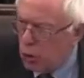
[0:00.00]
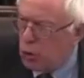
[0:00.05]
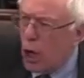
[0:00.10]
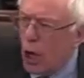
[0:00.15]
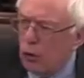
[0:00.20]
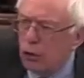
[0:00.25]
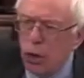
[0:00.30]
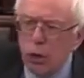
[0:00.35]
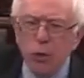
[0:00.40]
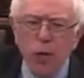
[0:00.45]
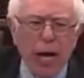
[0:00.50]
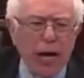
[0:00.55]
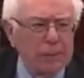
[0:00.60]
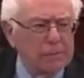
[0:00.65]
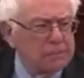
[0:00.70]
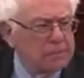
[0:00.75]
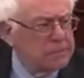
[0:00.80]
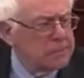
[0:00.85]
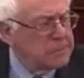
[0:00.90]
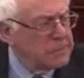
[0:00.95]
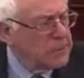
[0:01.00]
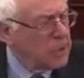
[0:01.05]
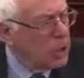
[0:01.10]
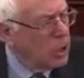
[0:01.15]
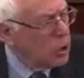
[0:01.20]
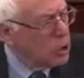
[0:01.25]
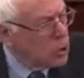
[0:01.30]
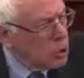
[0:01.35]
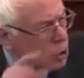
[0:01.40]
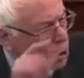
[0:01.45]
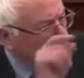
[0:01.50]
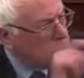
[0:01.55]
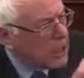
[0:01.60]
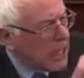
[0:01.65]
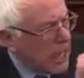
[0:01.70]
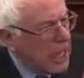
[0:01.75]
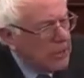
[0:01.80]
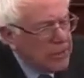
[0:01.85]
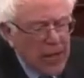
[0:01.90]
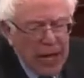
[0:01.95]
go do that. You
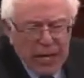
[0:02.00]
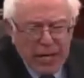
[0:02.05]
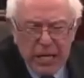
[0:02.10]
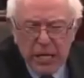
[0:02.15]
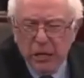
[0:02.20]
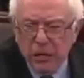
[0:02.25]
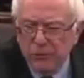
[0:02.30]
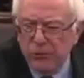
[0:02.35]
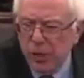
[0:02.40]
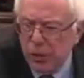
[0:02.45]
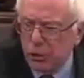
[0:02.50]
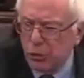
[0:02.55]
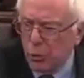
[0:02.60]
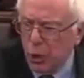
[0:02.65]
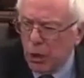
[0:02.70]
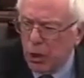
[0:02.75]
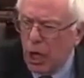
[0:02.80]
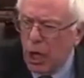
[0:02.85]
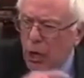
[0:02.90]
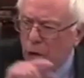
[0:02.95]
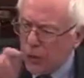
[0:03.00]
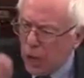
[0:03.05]
tell that individual